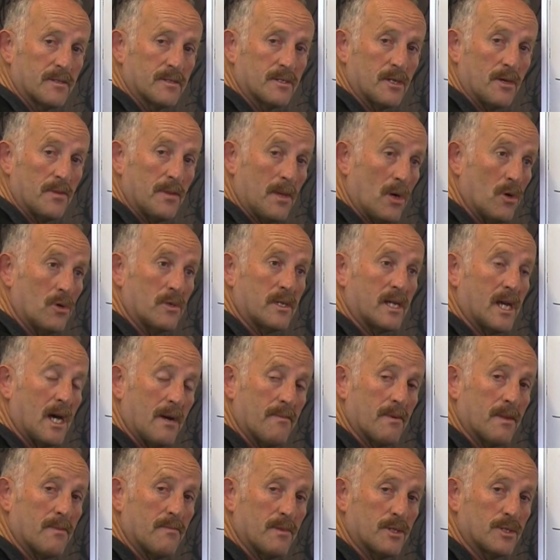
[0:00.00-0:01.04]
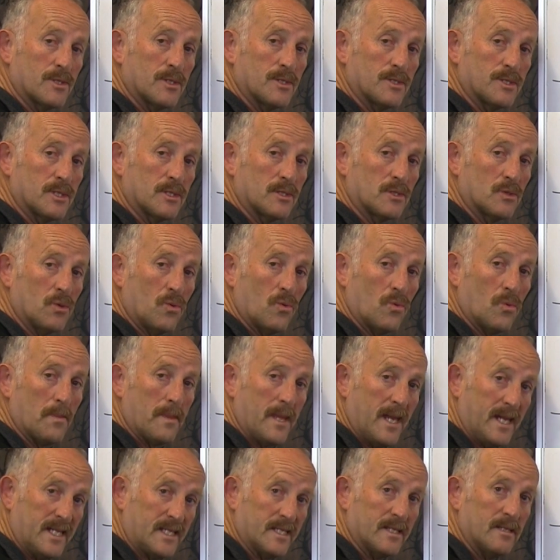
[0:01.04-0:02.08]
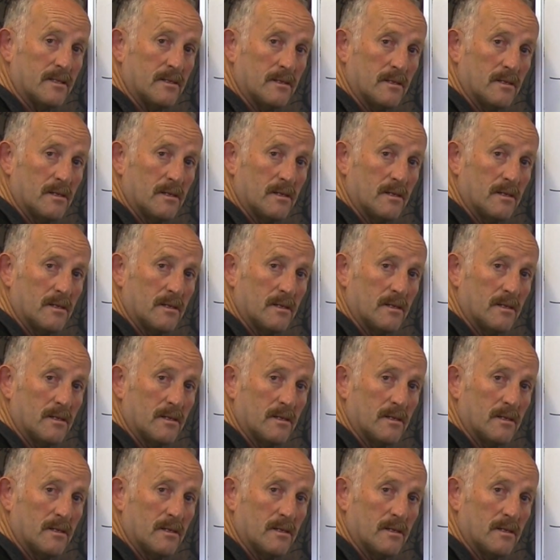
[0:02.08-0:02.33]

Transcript: so no carbon emissions at all net,